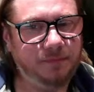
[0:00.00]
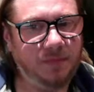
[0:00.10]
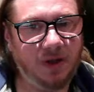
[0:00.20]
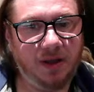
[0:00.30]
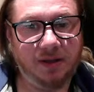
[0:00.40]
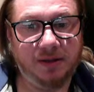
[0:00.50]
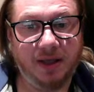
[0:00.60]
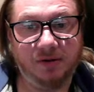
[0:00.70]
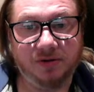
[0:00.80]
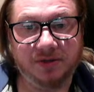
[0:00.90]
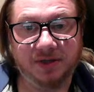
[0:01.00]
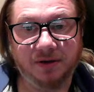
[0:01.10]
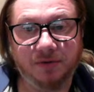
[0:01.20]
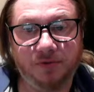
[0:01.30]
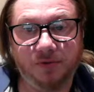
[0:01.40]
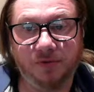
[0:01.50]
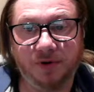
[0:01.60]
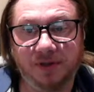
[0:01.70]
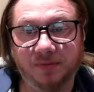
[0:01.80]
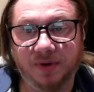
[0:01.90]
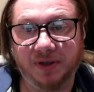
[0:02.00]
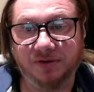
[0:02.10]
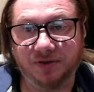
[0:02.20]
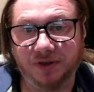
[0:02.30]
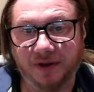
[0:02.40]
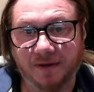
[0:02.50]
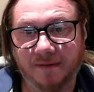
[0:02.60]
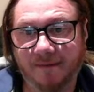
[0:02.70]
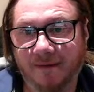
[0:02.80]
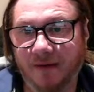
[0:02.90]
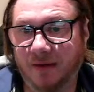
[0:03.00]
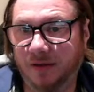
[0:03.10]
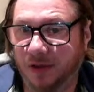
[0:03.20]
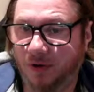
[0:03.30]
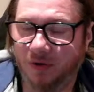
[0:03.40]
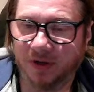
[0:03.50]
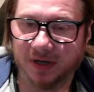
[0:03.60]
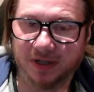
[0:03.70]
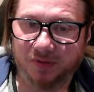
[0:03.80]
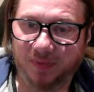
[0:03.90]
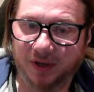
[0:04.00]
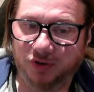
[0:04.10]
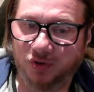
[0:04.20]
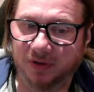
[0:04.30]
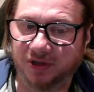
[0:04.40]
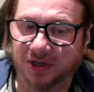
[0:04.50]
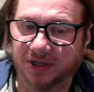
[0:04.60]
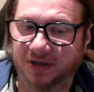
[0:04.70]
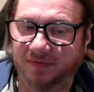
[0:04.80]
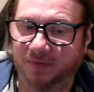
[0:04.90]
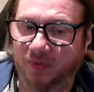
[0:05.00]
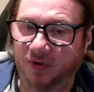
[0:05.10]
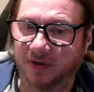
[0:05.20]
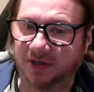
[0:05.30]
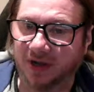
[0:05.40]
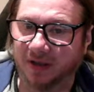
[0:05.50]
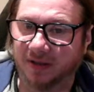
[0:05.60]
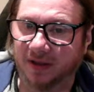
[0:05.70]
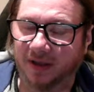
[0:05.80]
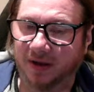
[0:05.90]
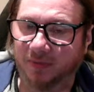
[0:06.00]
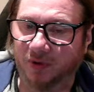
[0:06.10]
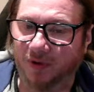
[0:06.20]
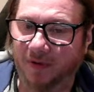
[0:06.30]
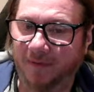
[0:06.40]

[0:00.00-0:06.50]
And that looks incredibly interesting. You only need to make sure the G7 pawn is not there anymore.